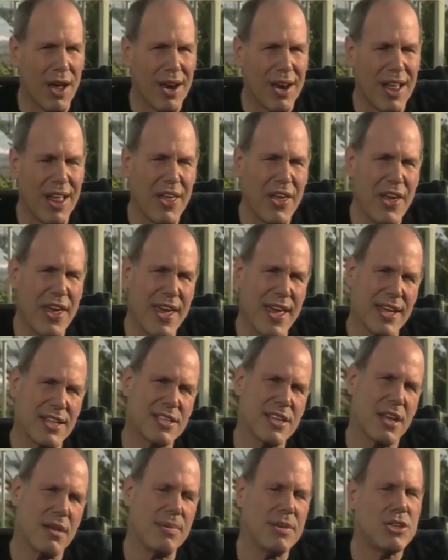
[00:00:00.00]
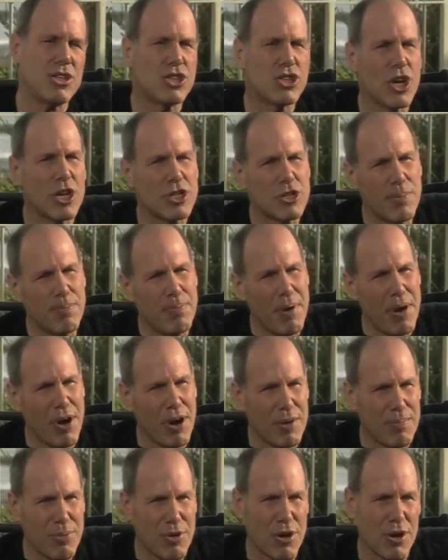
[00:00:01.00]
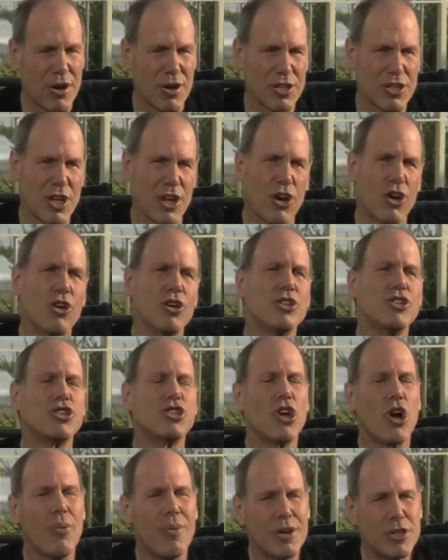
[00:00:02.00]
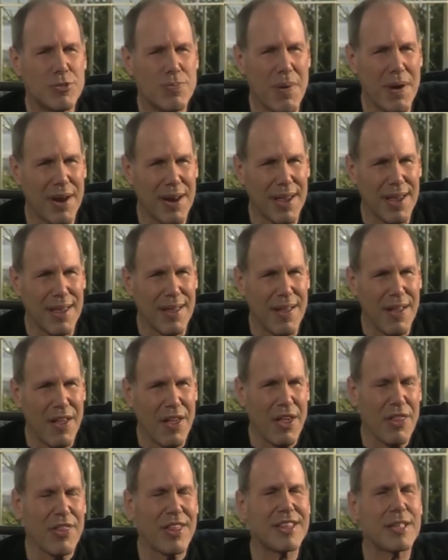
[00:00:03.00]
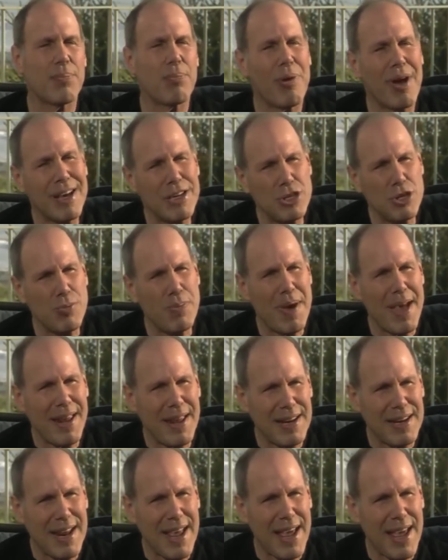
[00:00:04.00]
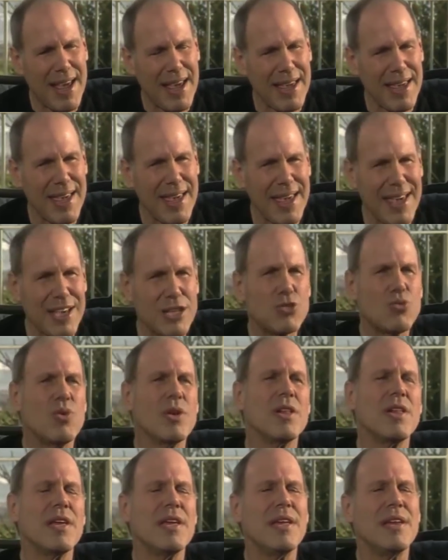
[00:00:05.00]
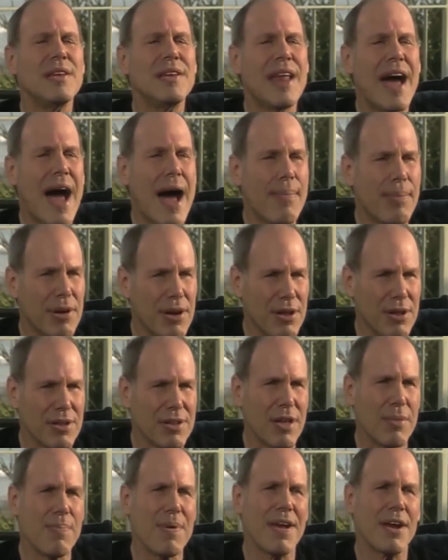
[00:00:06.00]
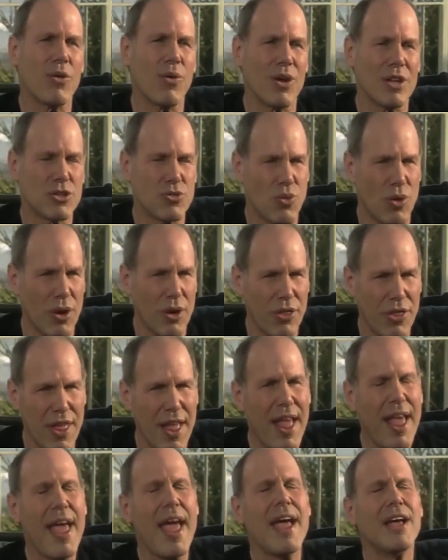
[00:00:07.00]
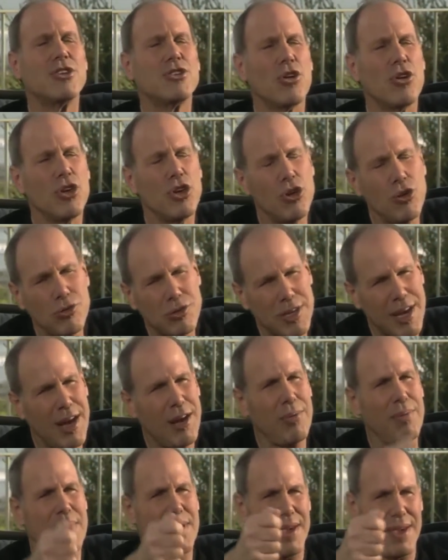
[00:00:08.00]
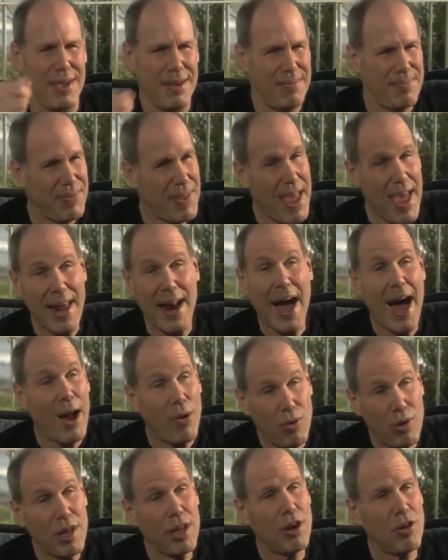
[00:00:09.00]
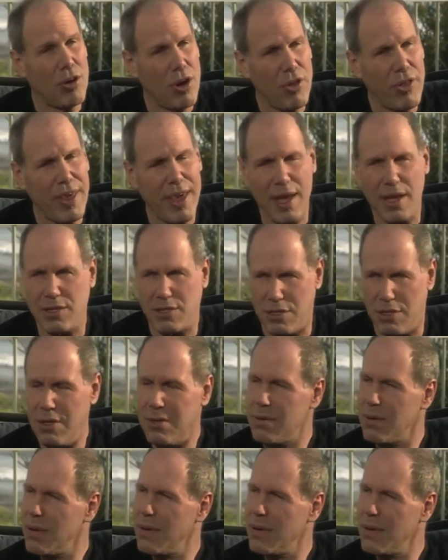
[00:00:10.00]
run, it's going to be such a barn burner, it's going to earn so much money that the price you pay today is really nominal compared to what it's worth. So you tell me, and I really don't know the answer.